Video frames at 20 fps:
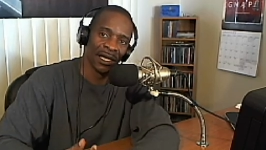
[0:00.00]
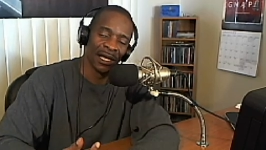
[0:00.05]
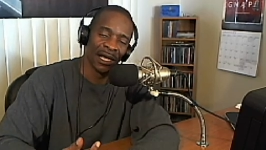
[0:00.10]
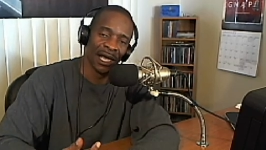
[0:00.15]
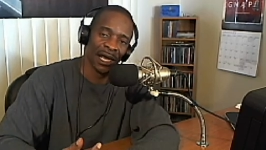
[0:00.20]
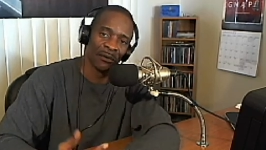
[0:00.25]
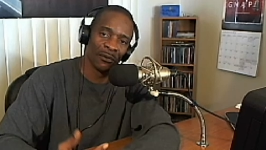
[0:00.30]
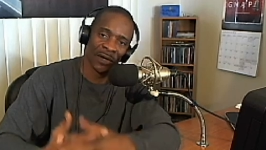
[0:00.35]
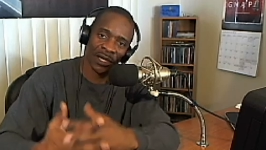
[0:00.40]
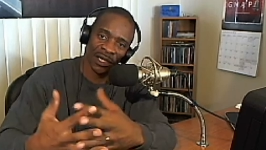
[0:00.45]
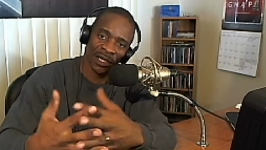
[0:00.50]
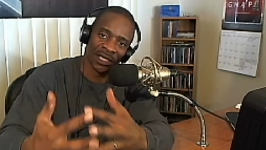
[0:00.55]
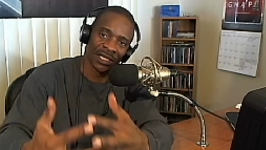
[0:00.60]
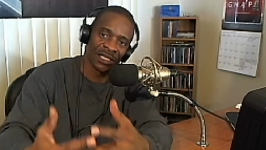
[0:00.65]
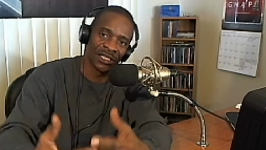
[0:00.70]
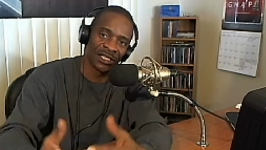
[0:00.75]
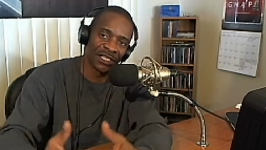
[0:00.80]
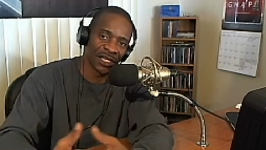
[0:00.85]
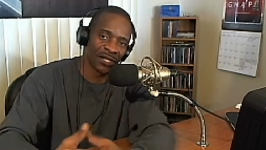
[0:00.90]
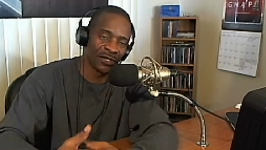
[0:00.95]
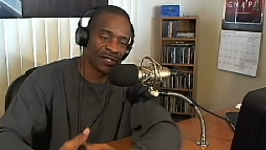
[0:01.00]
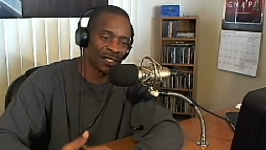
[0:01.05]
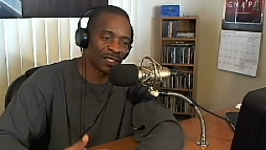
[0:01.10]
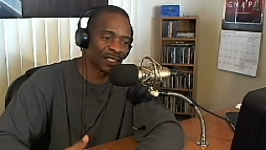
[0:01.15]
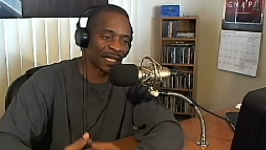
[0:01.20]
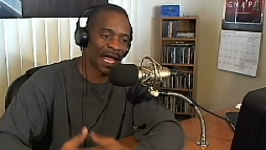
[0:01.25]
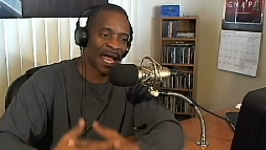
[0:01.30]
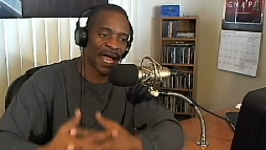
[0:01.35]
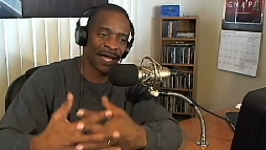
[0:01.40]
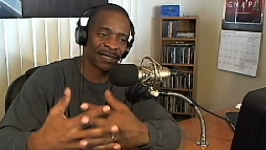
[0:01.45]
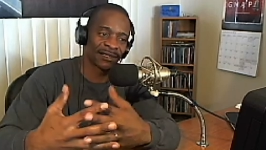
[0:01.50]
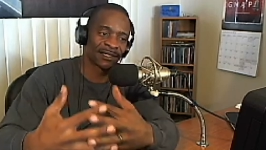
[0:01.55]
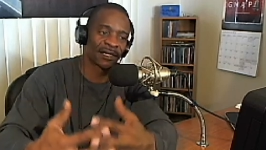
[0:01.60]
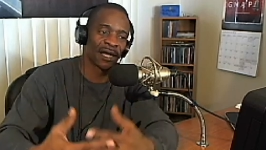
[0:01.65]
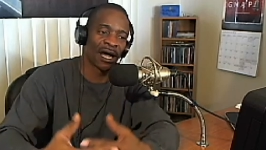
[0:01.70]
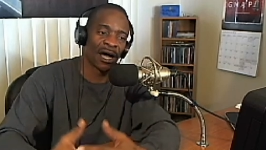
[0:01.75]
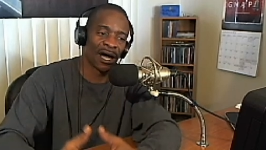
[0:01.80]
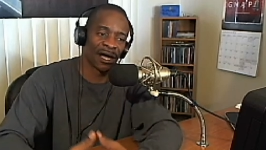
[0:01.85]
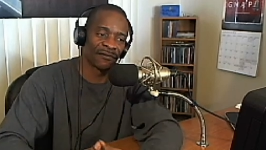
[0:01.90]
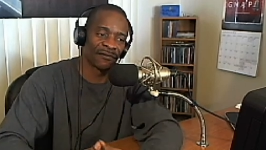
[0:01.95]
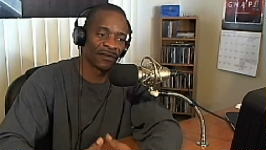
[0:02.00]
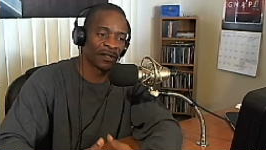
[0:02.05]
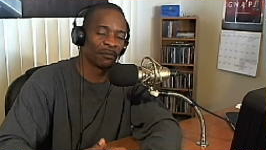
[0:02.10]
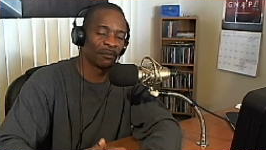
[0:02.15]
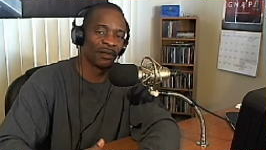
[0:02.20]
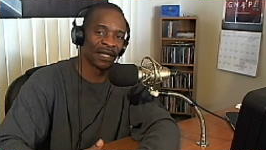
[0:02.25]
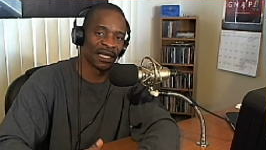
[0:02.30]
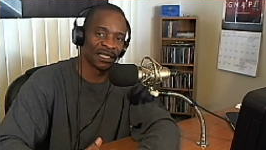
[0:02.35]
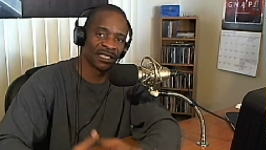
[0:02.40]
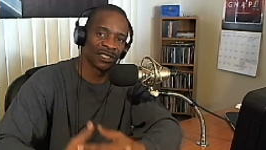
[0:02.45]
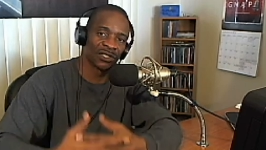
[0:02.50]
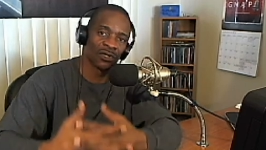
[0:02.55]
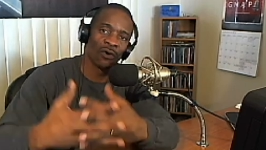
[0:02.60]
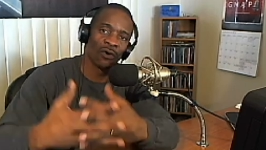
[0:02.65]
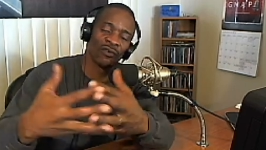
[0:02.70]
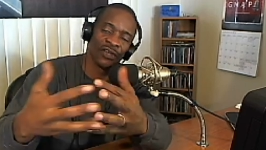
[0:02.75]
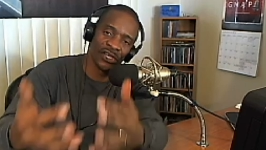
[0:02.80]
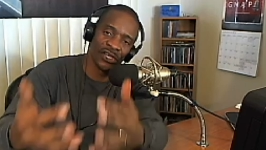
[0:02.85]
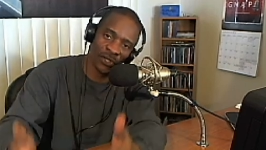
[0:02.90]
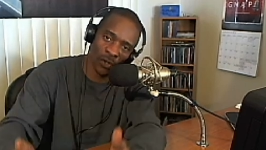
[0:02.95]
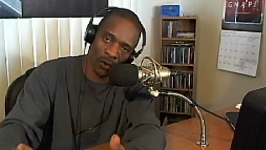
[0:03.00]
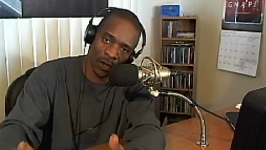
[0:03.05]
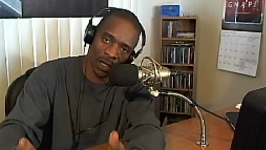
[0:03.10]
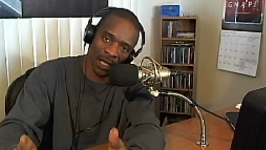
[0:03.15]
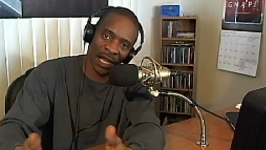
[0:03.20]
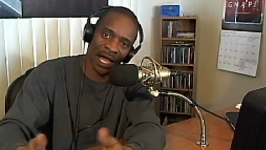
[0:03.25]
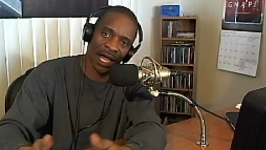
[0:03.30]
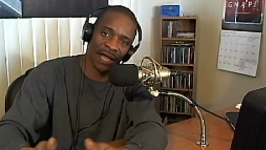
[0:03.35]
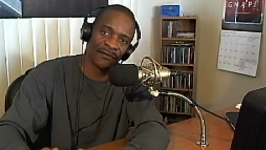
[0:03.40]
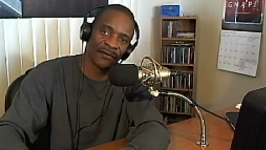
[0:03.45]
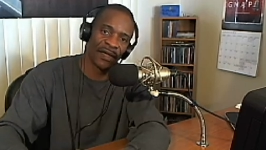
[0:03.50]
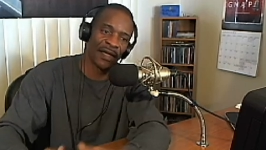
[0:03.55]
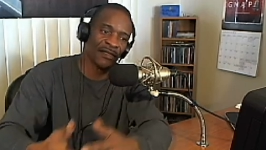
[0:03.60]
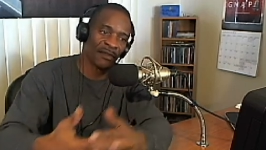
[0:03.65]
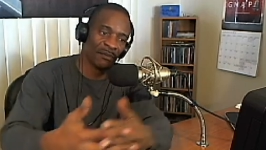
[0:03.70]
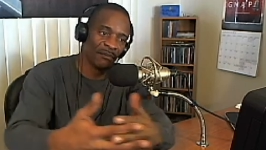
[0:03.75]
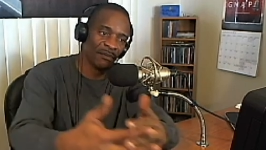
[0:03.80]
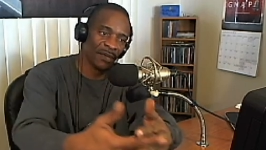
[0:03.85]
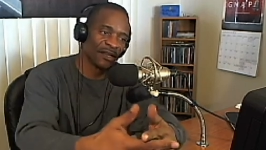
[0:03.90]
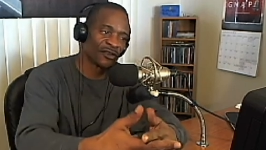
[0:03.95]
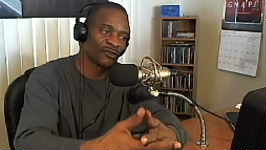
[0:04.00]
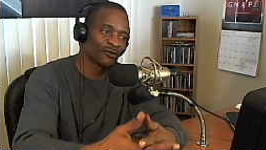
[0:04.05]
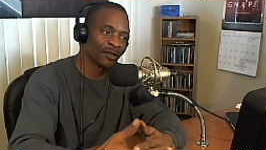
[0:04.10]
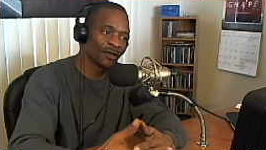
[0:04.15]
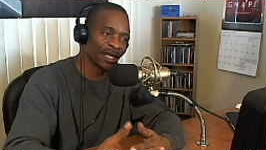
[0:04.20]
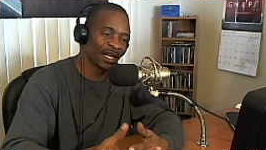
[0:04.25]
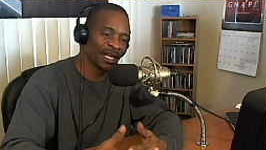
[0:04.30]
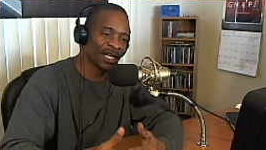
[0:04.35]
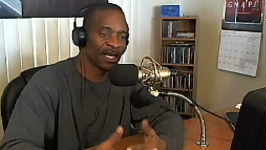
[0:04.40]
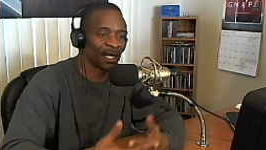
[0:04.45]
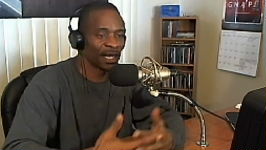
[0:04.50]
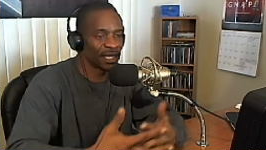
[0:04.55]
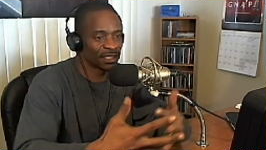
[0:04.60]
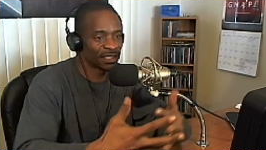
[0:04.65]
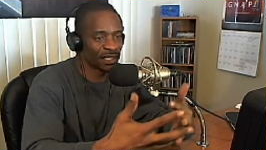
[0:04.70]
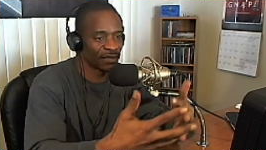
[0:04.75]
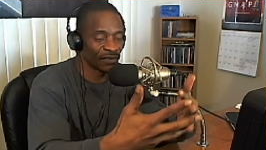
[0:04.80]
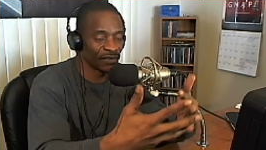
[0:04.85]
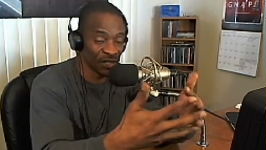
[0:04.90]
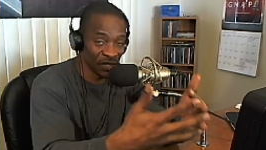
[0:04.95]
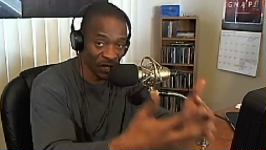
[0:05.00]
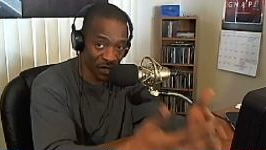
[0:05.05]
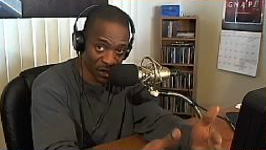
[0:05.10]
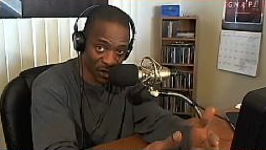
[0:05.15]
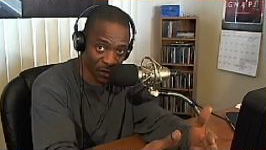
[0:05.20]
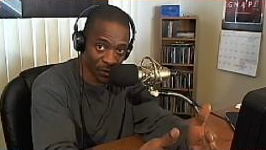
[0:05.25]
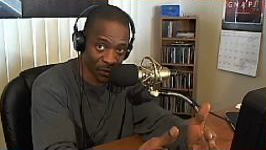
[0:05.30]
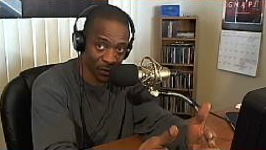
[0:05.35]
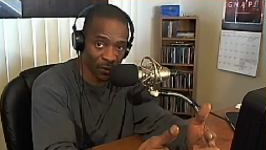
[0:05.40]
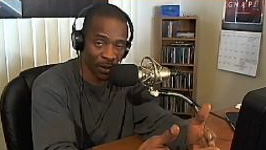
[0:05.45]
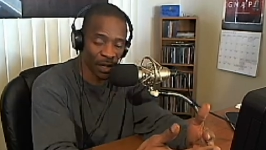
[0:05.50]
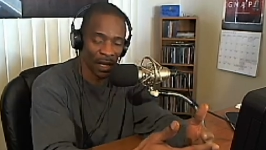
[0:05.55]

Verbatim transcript: And we're going to continue to ask God for the blessings over your life and the ministry that He has given you